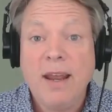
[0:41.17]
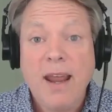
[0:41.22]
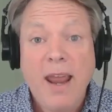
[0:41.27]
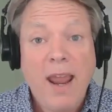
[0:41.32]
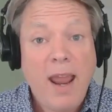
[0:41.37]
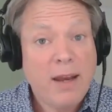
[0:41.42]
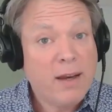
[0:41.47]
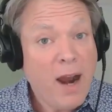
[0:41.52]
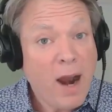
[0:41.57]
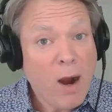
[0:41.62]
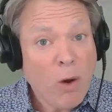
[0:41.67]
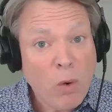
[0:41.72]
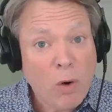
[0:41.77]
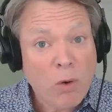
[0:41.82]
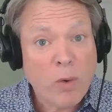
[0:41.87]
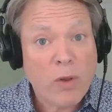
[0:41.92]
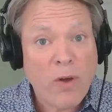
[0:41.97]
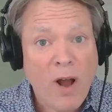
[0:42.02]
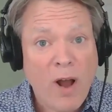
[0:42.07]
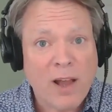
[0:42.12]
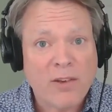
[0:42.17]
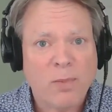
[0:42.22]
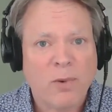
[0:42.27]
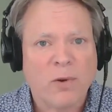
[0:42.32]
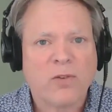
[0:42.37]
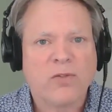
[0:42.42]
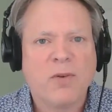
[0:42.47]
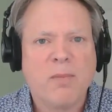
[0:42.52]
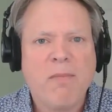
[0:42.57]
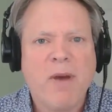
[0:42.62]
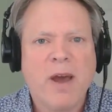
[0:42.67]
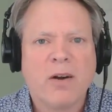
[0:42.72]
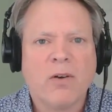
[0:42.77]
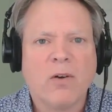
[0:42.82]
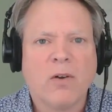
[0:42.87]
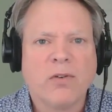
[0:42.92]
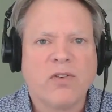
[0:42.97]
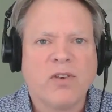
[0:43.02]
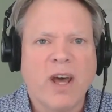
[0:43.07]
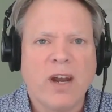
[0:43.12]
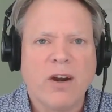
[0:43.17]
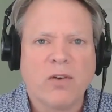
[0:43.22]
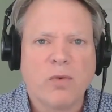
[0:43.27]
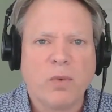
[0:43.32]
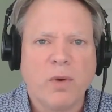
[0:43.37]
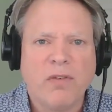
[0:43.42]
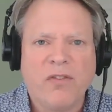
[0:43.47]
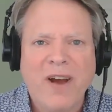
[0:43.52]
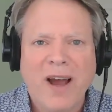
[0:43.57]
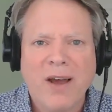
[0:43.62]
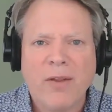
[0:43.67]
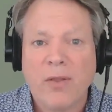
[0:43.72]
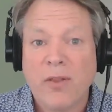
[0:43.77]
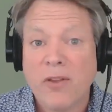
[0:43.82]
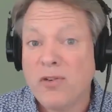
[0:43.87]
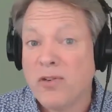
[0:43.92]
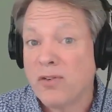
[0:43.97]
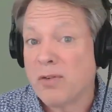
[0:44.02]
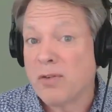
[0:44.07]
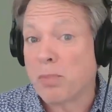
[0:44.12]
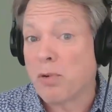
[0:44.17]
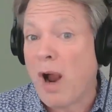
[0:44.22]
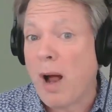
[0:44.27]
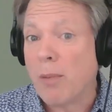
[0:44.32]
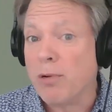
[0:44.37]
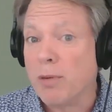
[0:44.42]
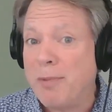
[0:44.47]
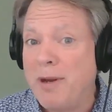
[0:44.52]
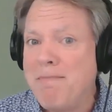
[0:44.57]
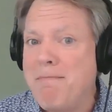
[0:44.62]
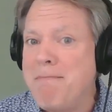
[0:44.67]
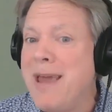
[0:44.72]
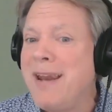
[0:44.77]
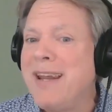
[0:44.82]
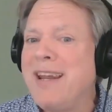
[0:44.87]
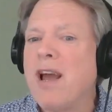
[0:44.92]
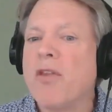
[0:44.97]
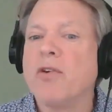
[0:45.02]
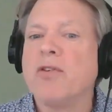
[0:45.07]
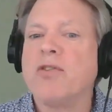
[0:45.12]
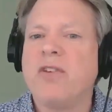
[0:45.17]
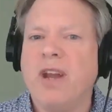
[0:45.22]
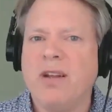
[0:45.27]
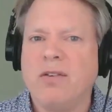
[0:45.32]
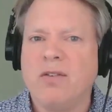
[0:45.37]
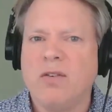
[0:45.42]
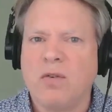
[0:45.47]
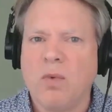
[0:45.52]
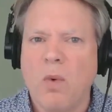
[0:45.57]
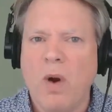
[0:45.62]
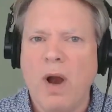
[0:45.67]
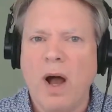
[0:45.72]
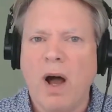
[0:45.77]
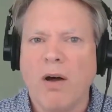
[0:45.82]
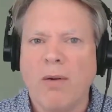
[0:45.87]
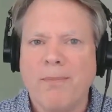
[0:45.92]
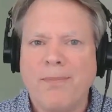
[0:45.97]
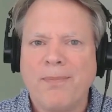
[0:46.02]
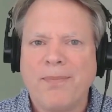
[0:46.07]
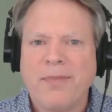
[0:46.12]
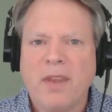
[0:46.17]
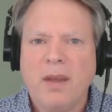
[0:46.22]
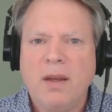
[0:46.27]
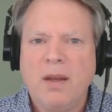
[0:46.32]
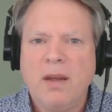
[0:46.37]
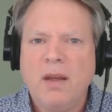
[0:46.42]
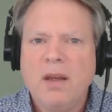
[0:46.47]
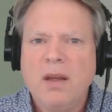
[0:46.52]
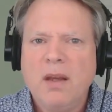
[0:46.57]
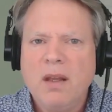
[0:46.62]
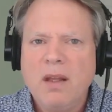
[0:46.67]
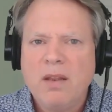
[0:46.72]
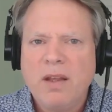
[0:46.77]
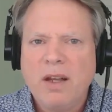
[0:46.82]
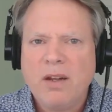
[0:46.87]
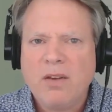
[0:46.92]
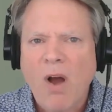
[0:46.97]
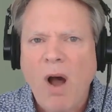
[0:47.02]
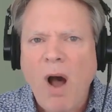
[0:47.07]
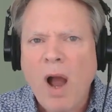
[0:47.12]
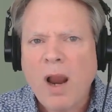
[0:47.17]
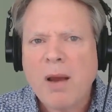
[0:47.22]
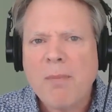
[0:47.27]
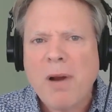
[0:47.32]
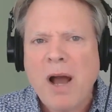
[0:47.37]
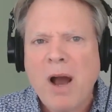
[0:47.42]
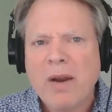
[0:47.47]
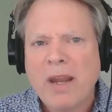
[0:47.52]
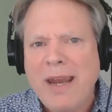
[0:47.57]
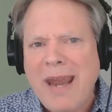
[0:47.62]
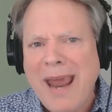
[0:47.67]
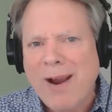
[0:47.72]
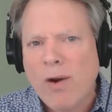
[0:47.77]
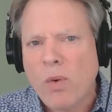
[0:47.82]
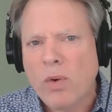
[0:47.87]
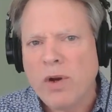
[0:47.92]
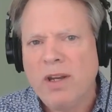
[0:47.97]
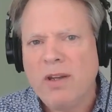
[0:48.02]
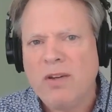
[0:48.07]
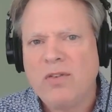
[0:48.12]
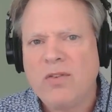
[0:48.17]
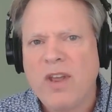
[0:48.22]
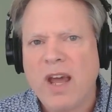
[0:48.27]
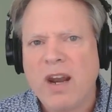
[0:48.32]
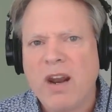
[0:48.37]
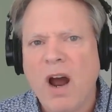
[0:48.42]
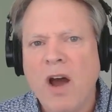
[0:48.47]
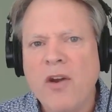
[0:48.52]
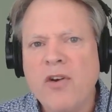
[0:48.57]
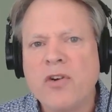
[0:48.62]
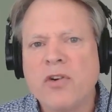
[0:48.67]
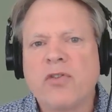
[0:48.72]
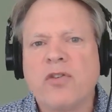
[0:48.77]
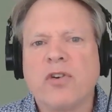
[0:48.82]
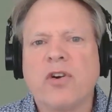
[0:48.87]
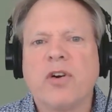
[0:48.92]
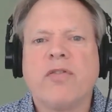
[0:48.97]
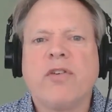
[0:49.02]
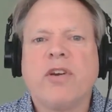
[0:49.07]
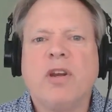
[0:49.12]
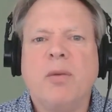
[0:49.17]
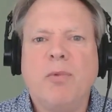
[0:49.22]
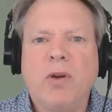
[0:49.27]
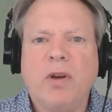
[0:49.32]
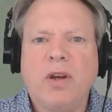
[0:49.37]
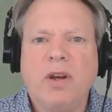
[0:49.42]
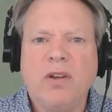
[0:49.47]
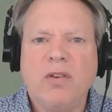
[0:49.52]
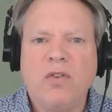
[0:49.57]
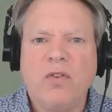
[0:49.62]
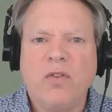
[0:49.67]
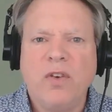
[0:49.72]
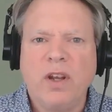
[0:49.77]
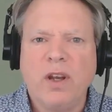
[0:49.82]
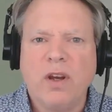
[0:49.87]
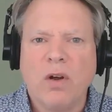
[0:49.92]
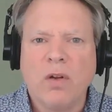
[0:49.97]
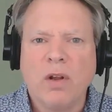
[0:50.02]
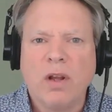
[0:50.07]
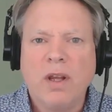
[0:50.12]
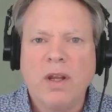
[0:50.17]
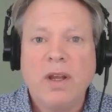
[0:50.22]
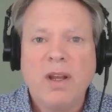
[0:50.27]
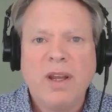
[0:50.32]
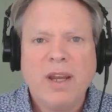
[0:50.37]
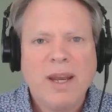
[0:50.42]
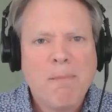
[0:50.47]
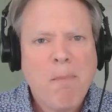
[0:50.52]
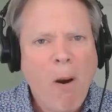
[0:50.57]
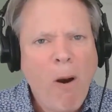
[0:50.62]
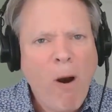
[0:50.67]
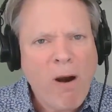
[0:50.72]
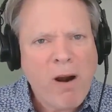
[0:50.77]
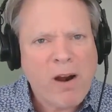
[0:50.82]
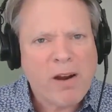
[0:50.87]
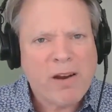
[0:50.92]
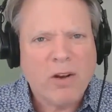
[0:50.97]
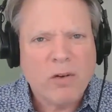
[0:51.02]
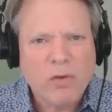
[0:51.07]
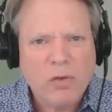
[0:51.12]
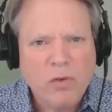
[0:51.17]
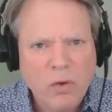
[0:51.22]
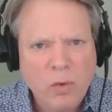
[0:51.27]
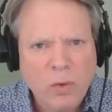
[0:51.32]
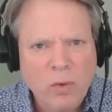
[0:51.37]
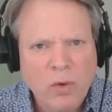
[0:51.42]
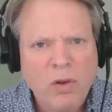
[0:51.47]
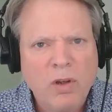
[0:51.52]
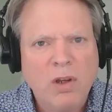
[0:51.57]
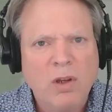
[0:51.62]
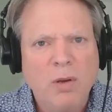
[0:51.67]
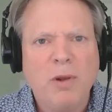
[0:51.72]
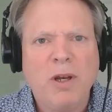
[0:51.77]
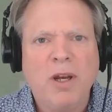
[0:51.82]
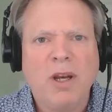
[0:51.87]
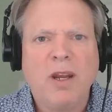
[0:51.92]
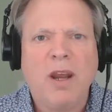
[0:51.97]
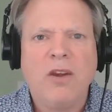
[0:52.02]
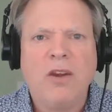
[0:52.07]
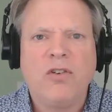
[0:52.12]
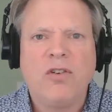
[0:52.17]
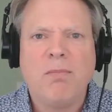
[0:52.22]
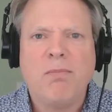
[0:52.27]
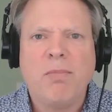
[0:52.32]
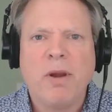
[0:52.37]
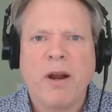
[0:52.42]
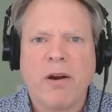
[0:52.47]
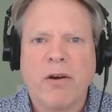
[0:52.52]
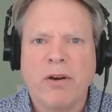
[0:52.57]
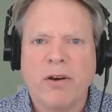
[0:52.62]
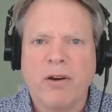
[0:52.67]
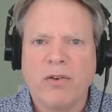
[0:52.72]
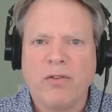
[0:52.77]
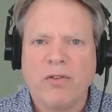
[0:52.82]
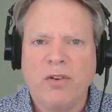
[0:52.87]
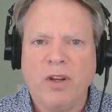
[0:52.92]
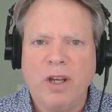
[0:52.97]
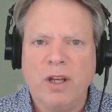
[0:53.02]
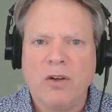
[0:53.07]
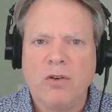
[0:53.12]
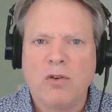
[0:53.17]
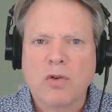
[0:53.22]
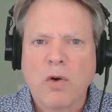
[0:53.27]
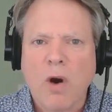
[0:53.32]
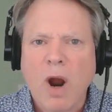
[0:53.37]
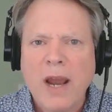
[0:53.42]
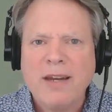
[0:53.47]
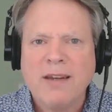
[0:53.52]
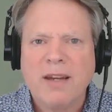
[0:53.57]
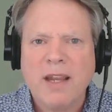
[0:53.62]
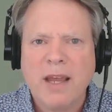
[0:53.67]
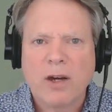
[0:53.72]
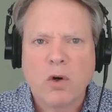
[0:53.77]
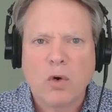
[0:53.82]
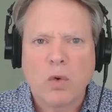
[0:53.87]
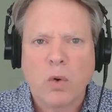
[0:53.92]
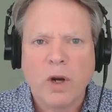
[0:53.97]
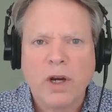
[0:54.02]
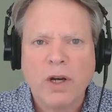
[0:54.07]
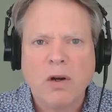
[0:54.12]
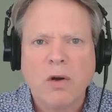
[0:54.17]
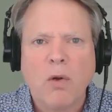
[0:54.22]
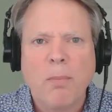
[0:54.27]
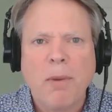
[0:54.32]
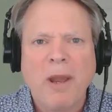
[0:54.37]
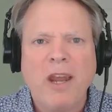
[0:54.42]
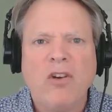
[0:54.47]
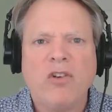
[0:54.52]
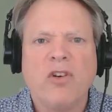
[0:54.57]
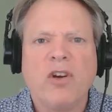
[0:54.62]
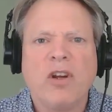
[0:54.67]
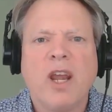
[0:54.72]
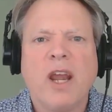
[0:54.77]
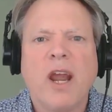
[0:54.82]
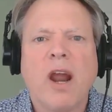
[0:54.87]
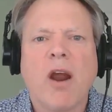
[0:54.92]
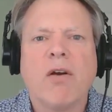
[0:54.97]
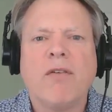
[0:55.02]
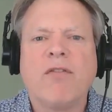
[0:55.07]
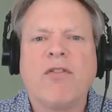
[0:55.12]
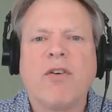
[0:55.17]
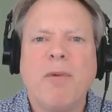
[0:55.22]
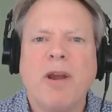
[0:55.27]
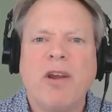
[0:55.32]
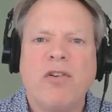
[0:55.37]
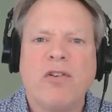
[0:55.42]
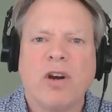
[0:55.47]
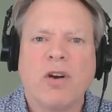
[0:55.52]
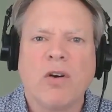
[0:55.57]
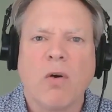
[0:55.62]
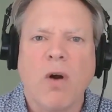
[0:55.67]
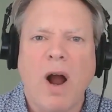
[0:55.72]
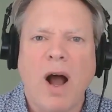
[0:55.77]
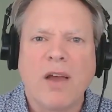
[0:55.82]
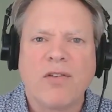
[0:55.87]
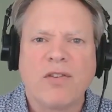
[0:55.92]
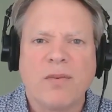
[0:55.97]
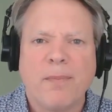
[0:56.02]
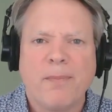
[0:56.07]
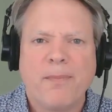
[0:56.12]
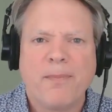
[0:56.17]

And in our work with hospitals and medical centers, we've found that this is a problem in many other states as well. They talk about inequities that underserved communities feel, in part due to the communication barriers in trying to get critical patient care information across.